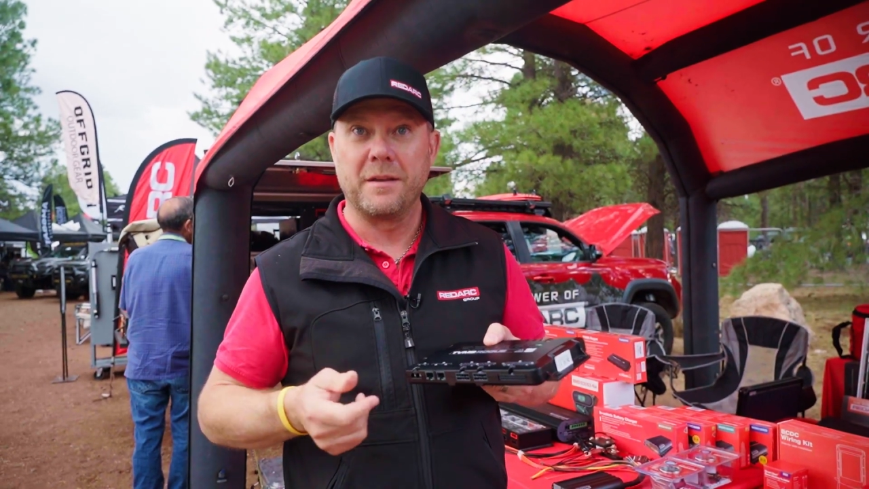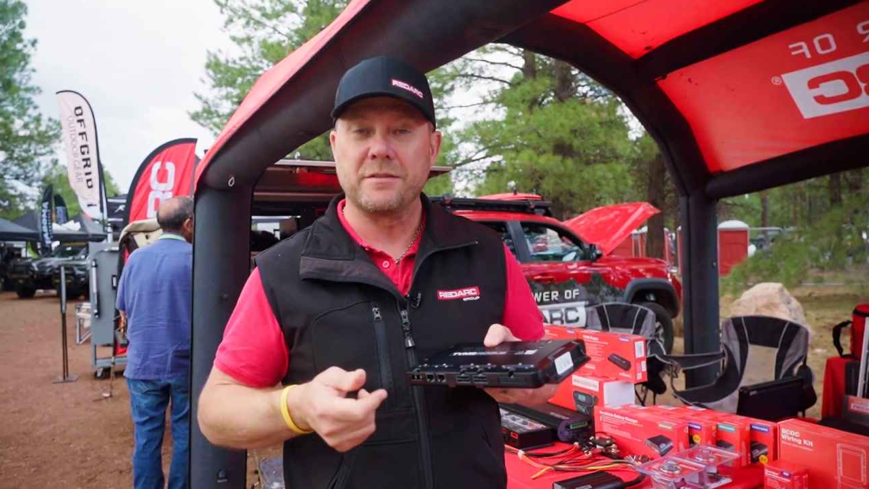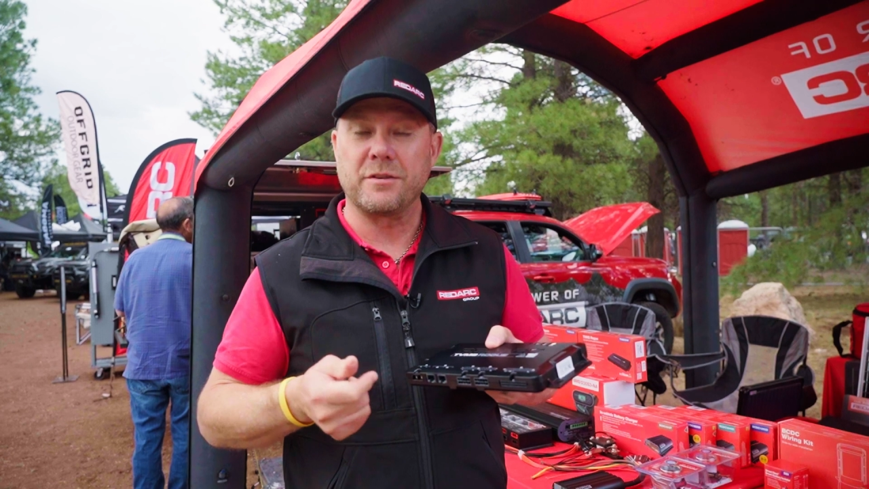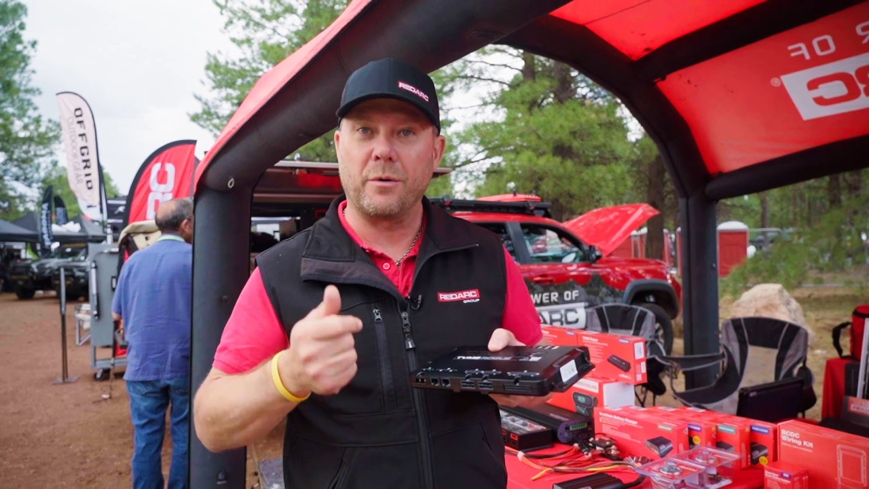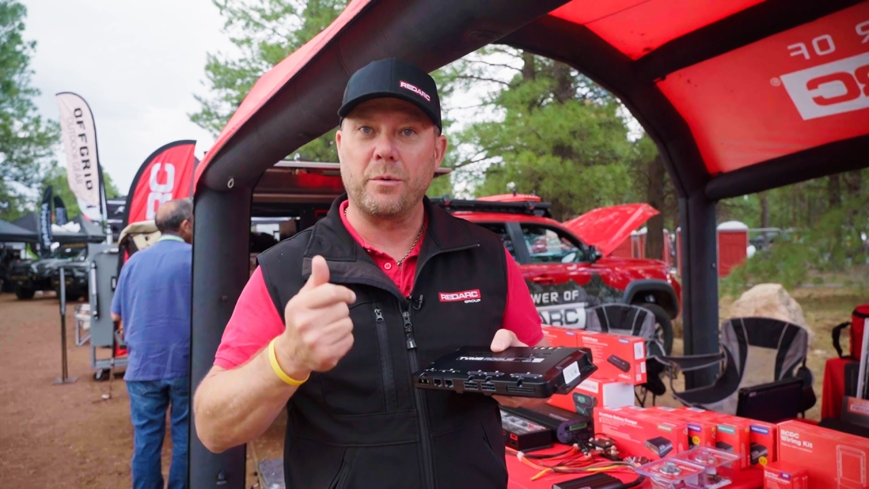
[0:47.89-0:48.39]

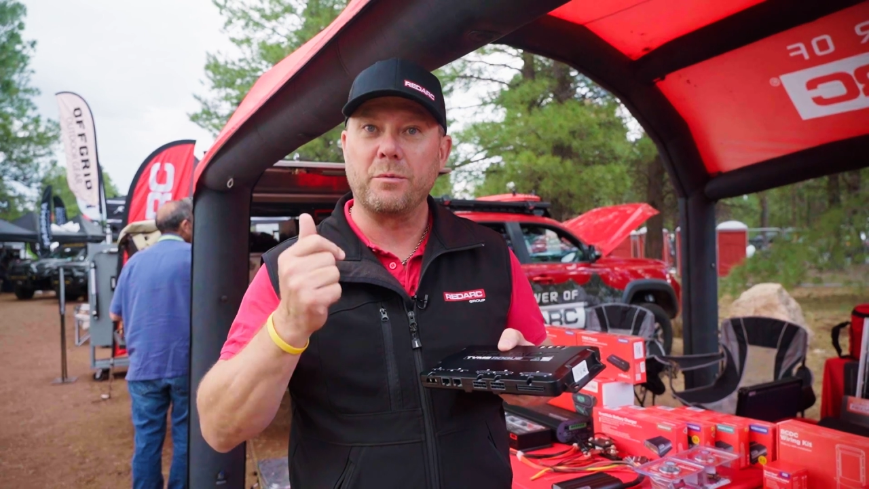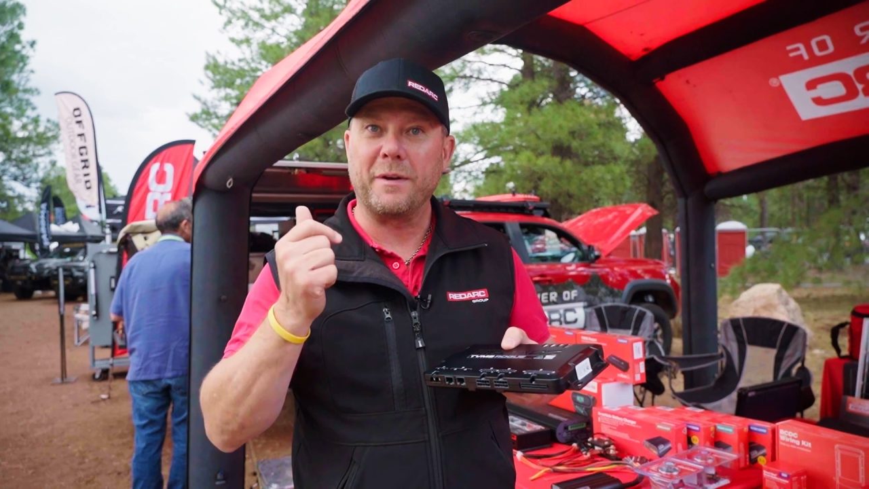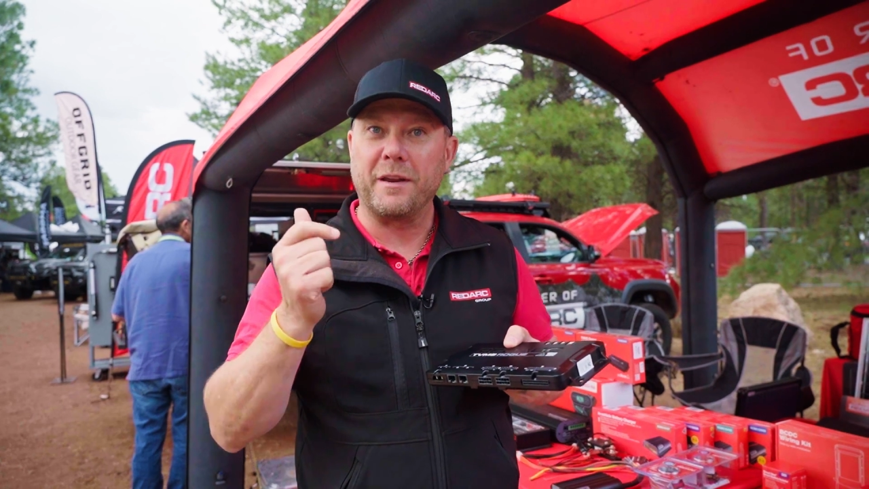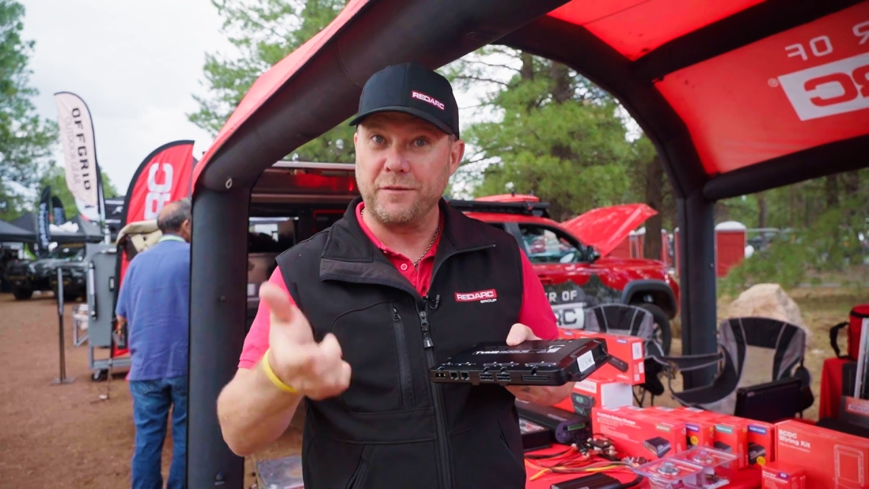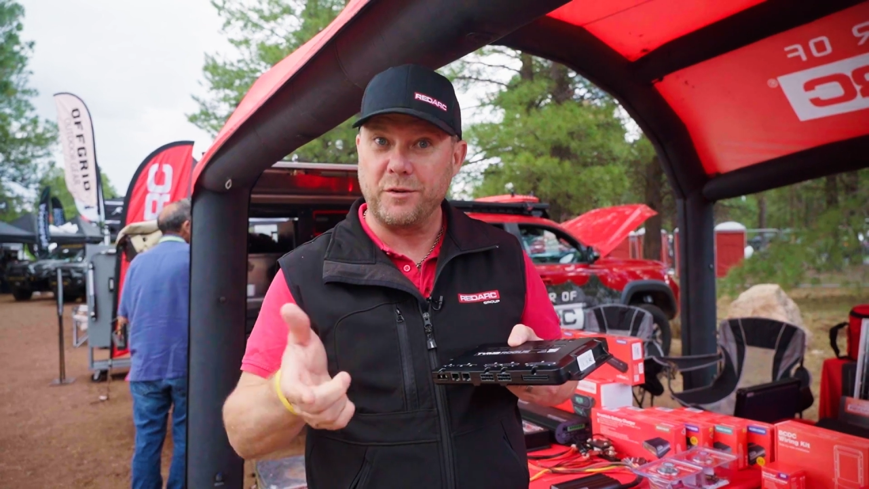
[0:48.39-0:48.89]
So
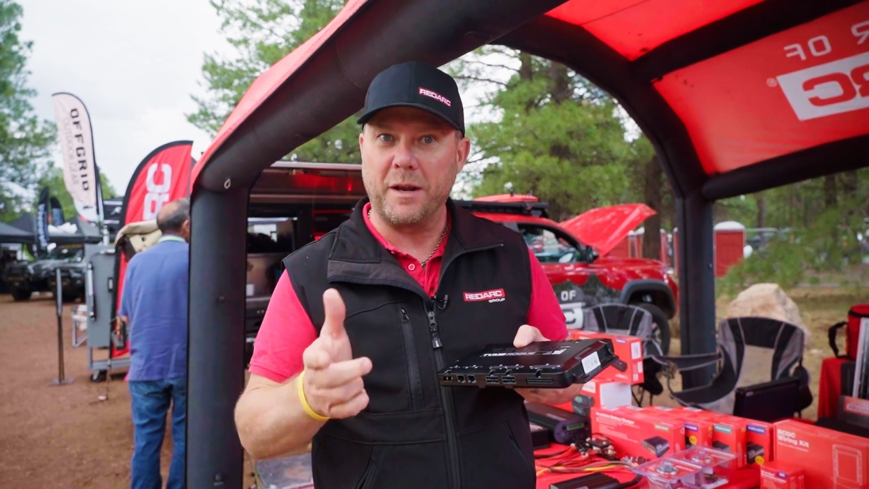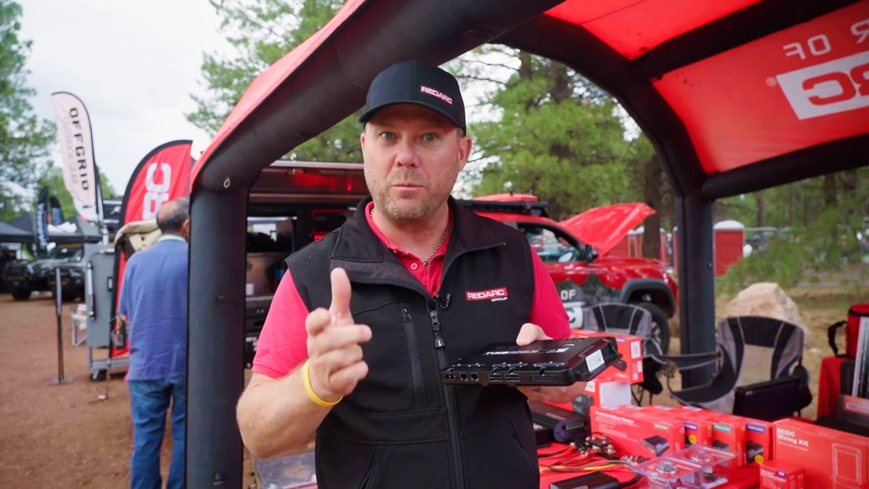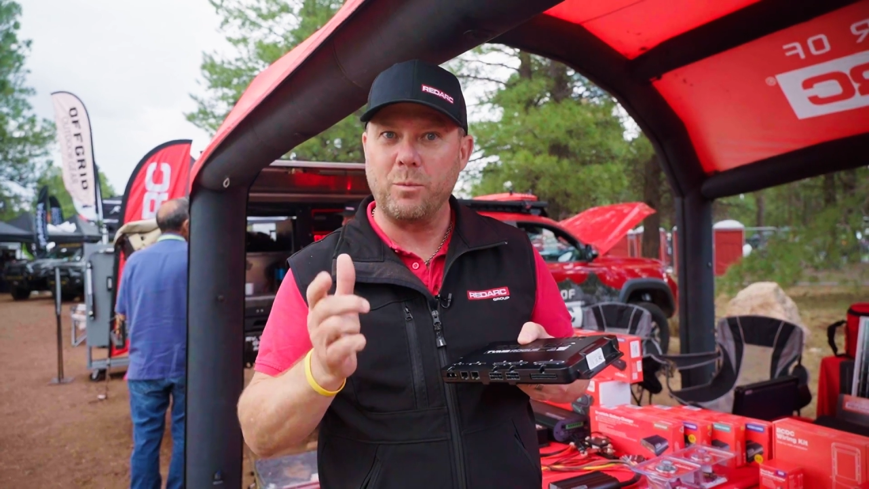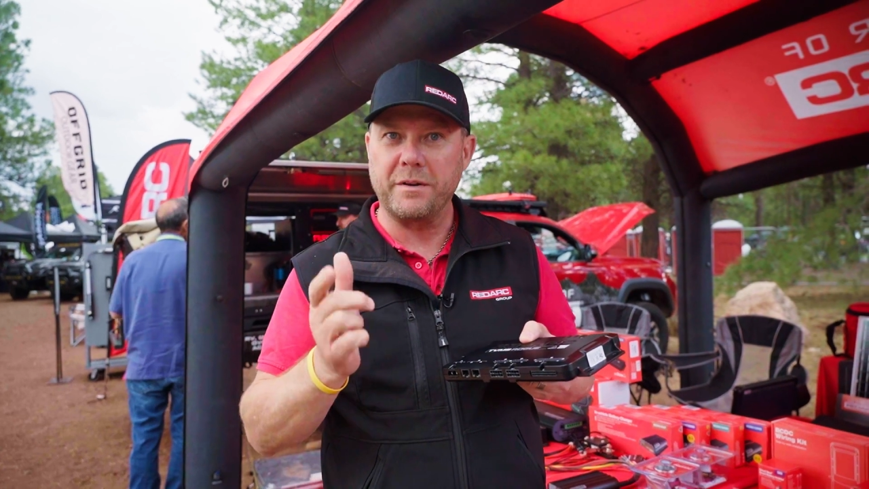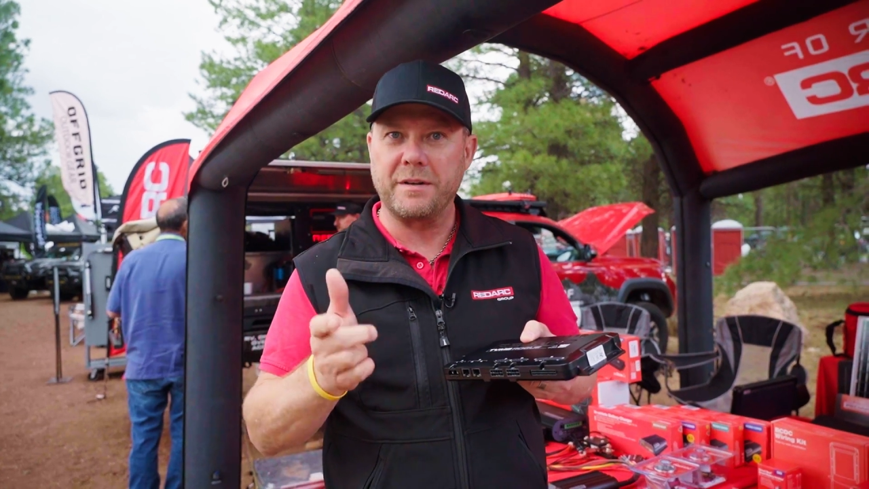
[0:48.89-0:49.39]
if you
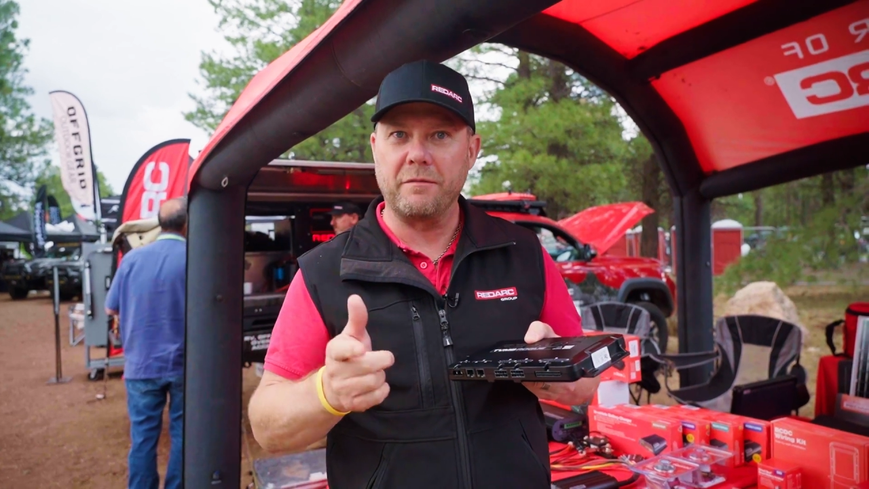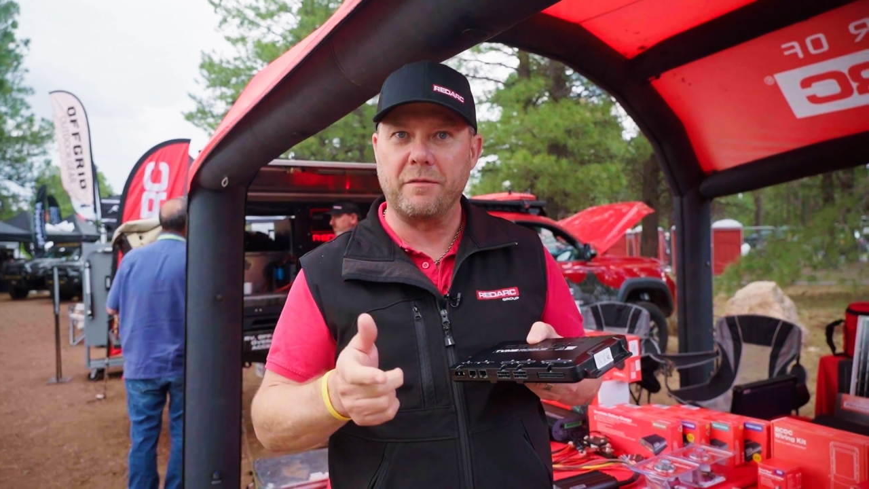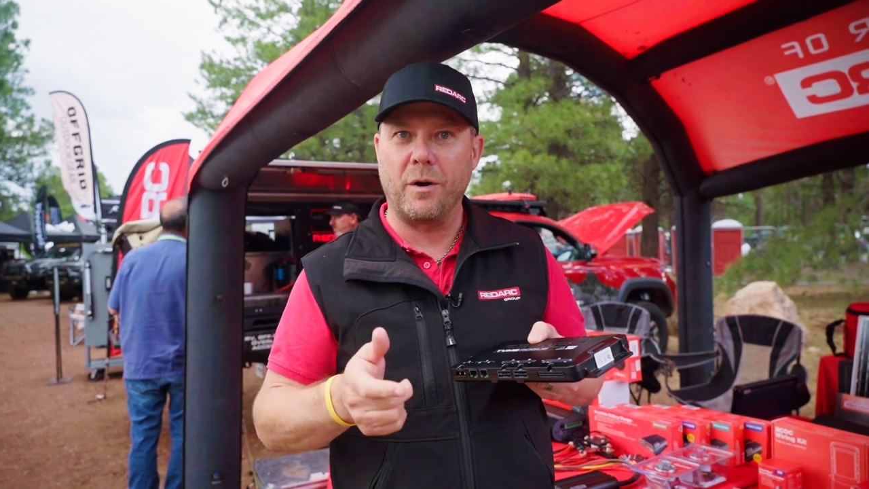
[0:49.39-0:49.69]
need 110